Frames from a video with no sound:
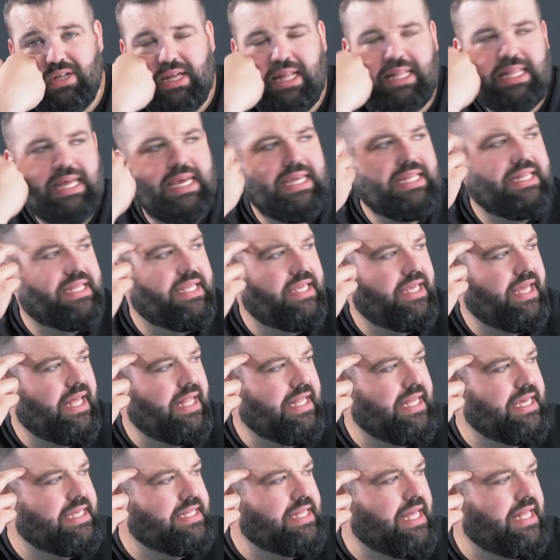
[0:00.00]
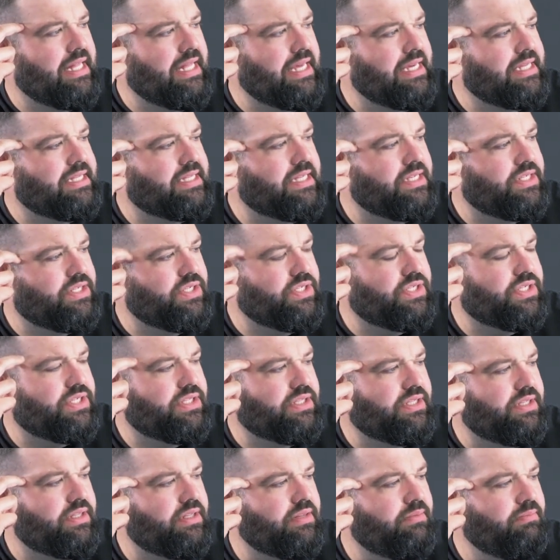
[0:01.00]
I like to I like I like to just
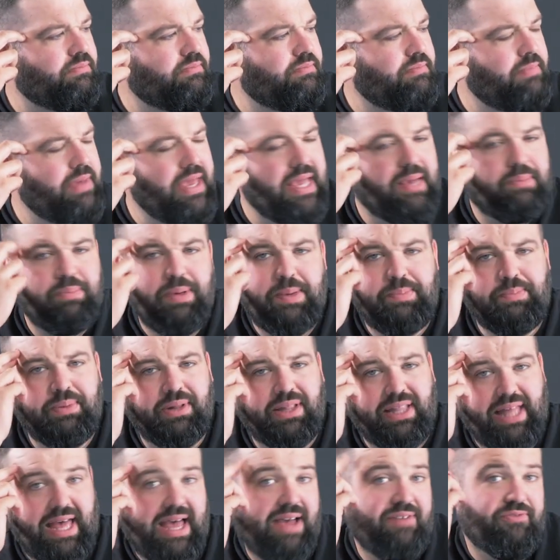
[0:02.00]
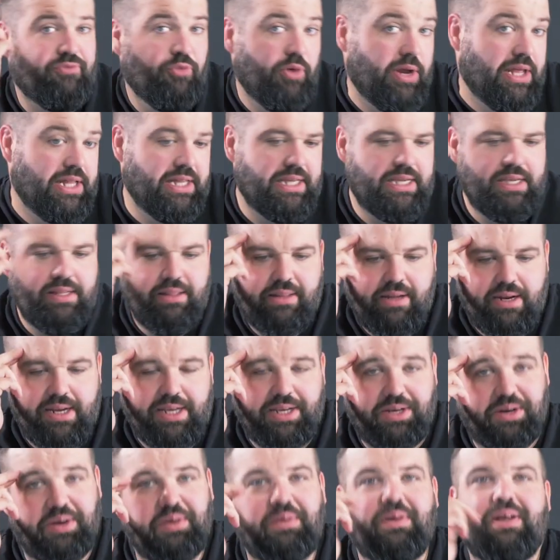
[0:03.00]
make people laugh. Really, there you
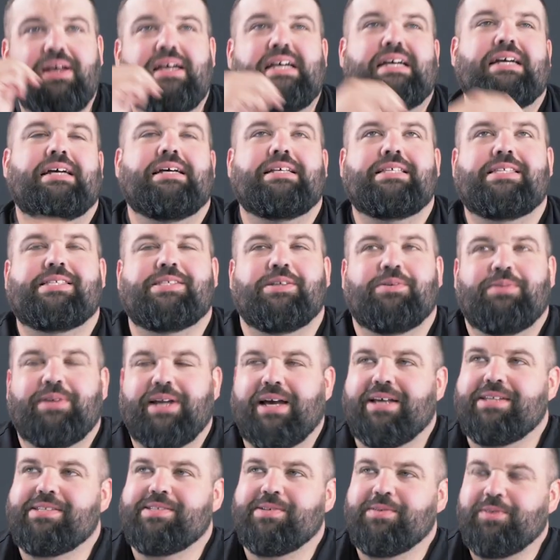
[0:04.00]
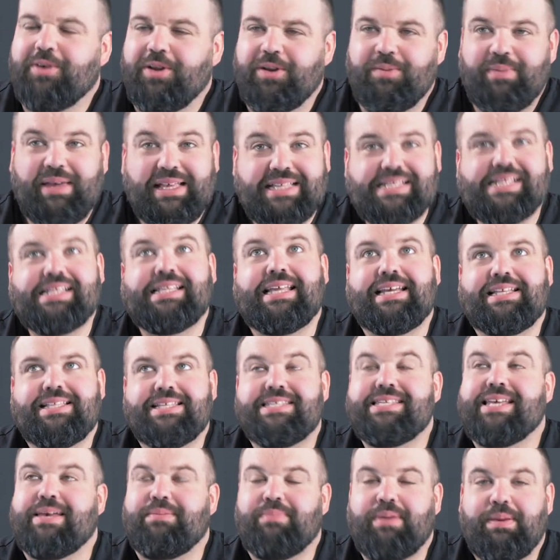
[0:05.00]
go. So not so good. I mean, I like to
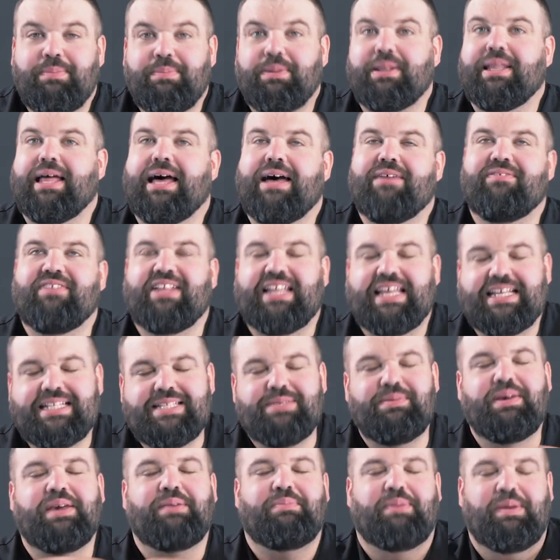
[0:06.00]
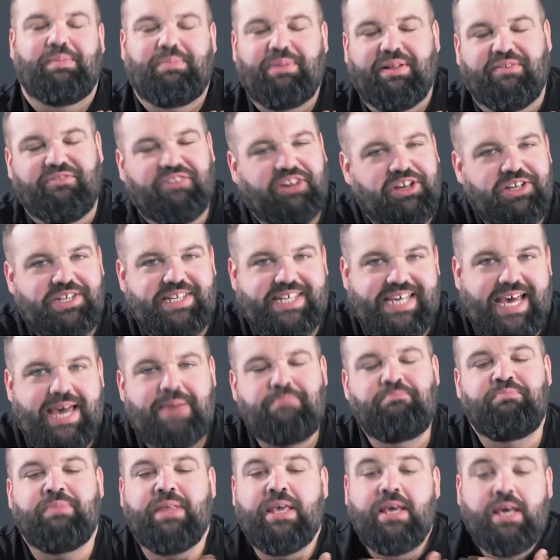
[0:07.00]
see people laugh. I like to make people have a good
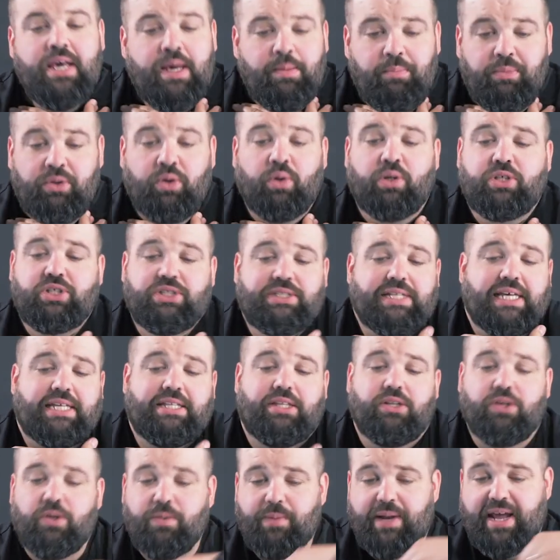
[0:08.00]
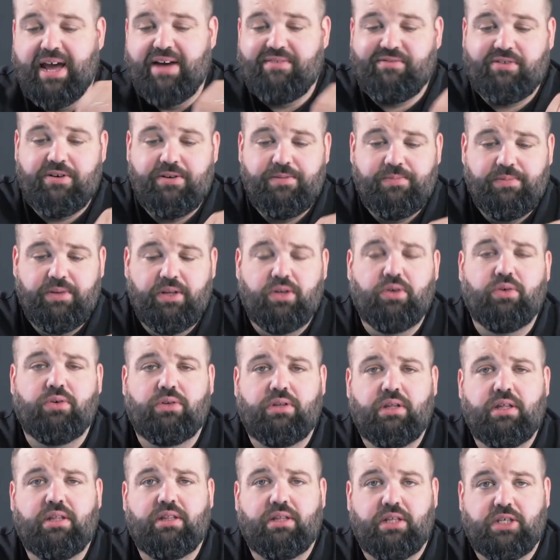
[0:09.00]
time. But no, I just like to do whatever you know
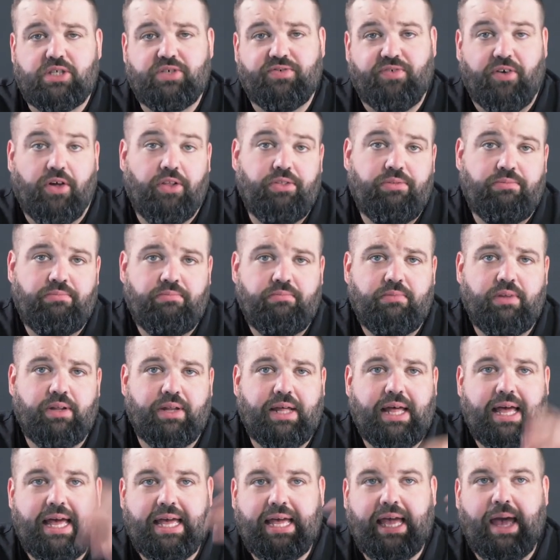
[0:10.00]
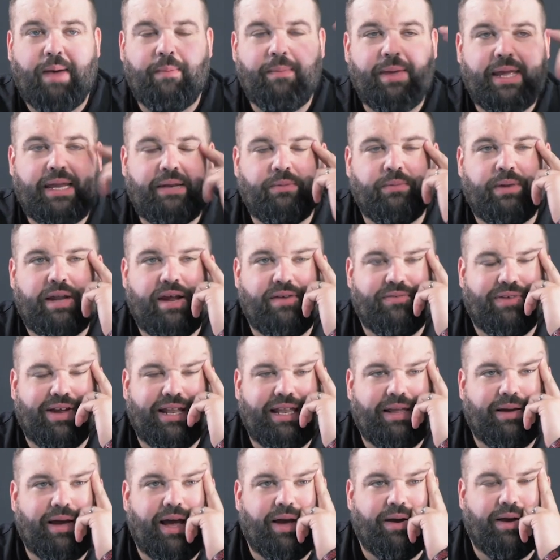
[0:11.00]
that, that's fun. You know, I, I mean, whenever I,
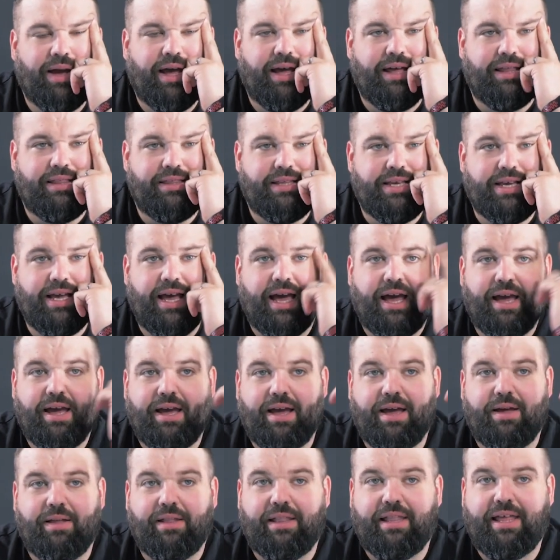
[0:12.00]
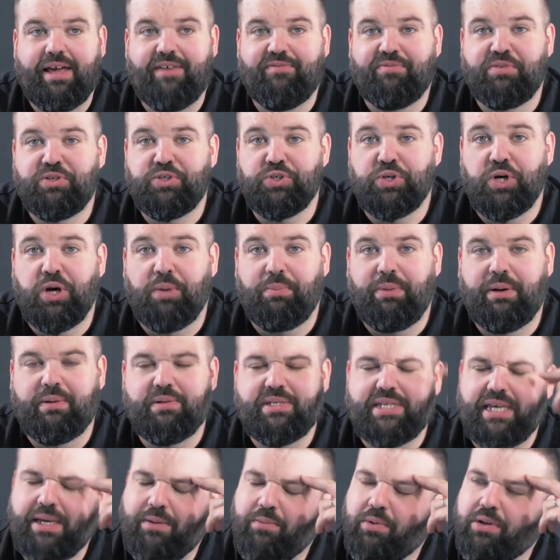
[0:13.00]
I, I left my job, I
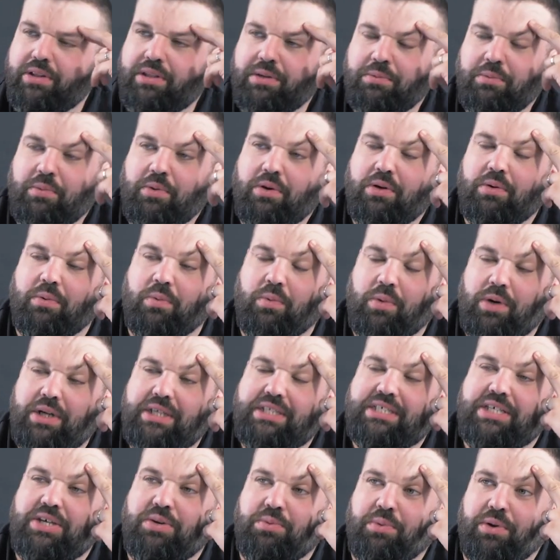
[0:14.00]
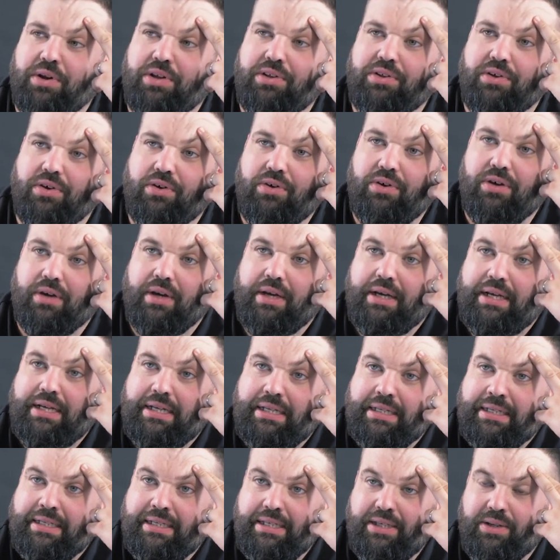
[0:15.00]
was like, what the what what is it you want to do?
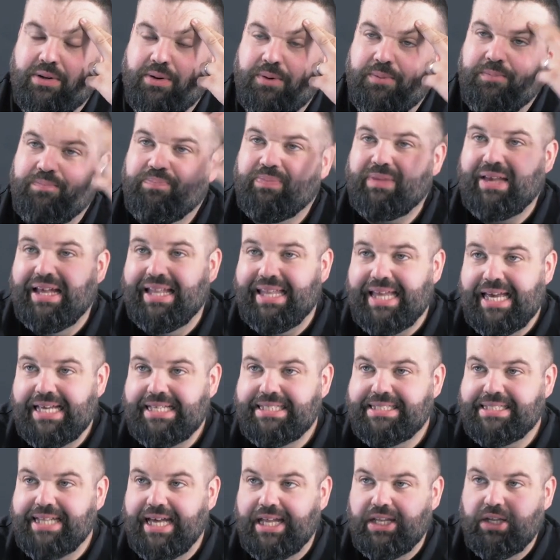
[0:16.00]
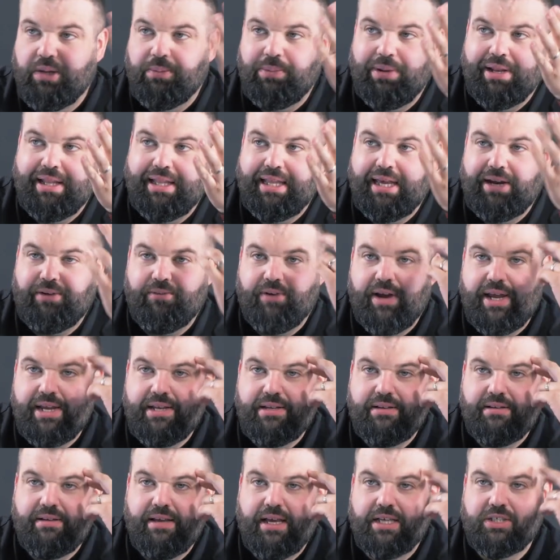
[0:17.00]
You know, I like stand up and I like
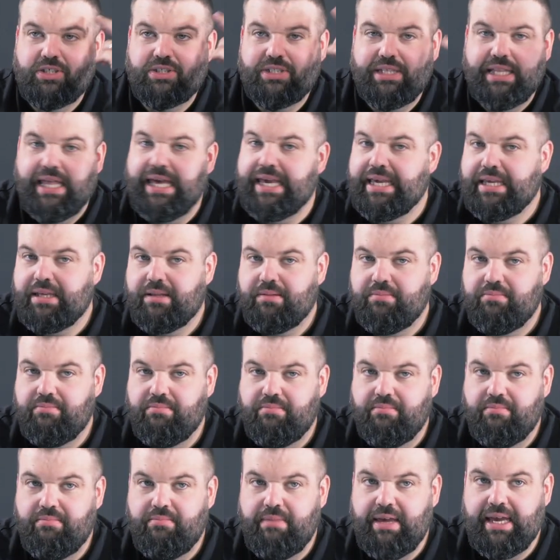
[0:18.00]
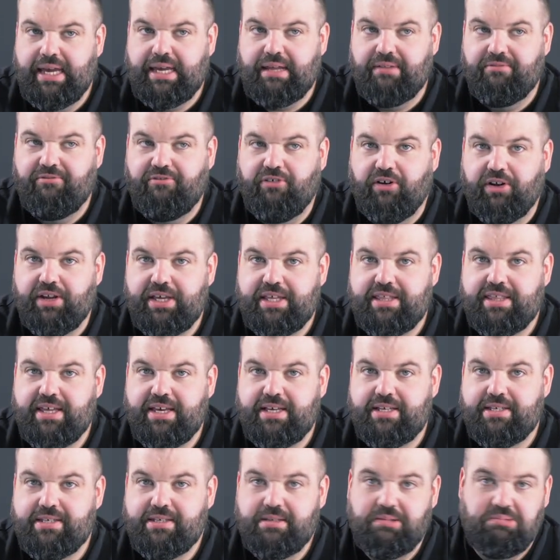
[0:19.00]
writing. I just like making funny
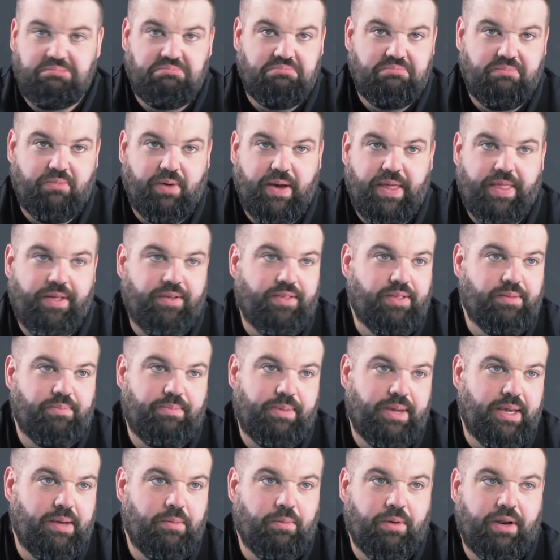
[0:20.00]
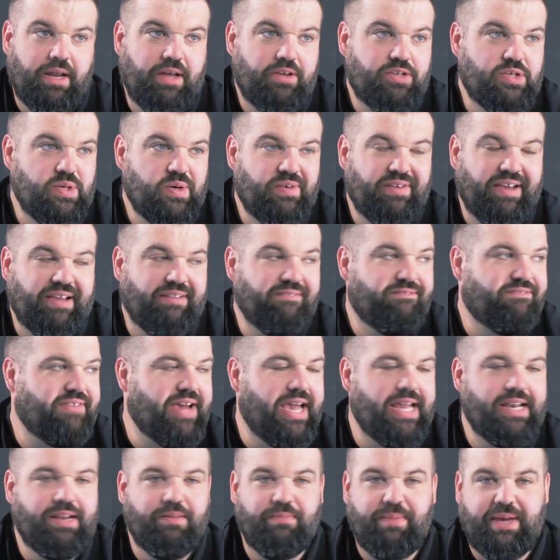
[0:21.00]
things, whether that be what. So if I can
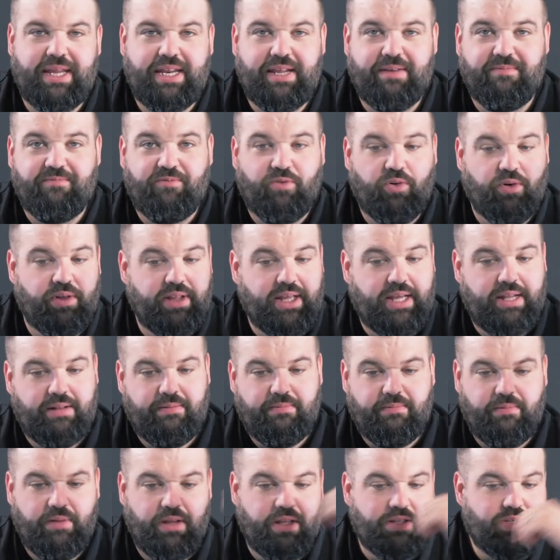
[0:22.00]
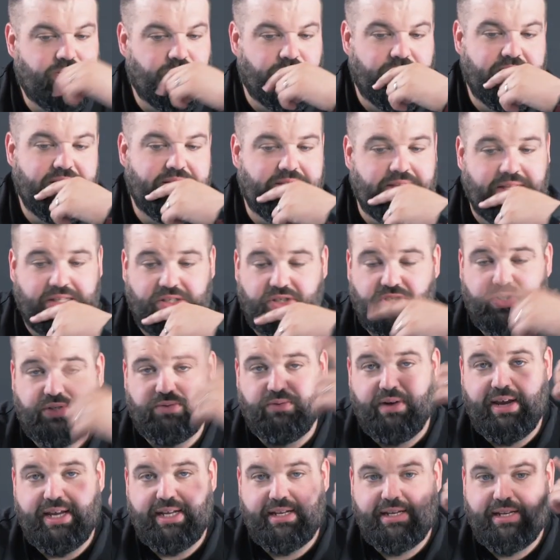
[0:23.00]
find a medium for that, it's great. And just
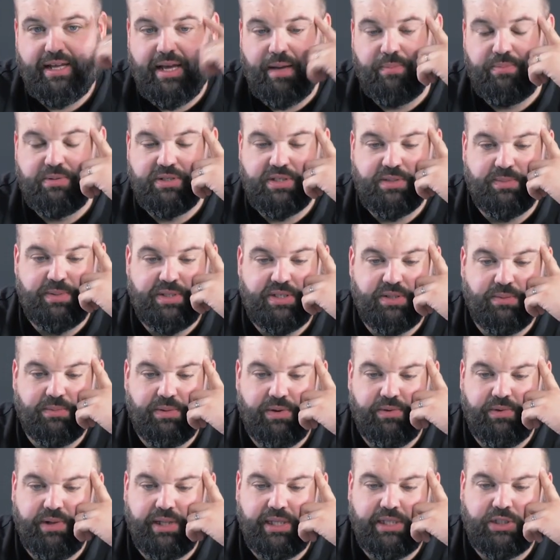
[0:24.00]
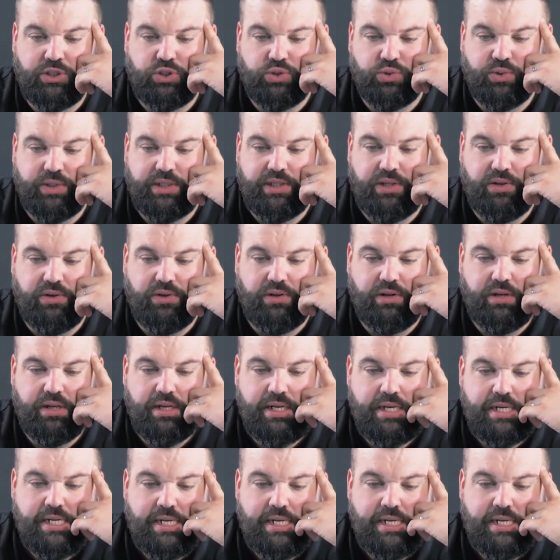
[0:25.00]
writing happens to be something I really enjoy doing.